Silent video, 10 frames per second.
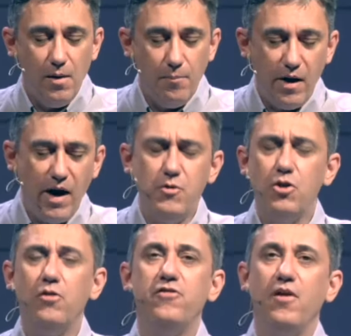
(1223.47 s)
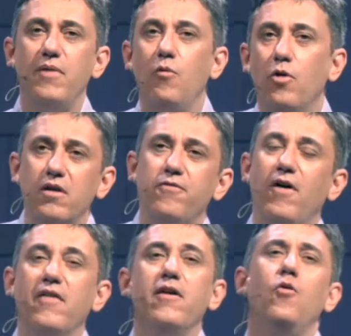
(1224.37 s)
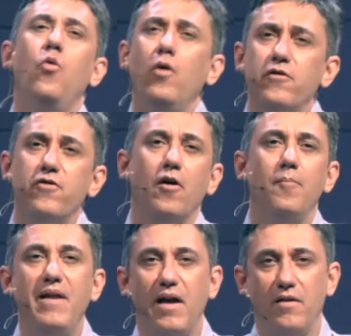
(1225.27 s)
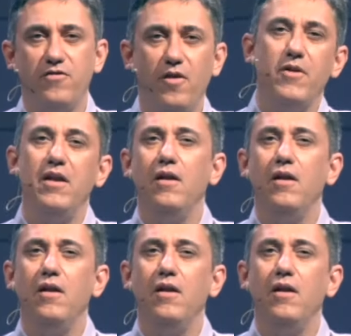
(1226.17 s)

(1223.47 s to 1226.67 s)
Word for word: But I'm sure someday we're going to find that quarks are made out of something,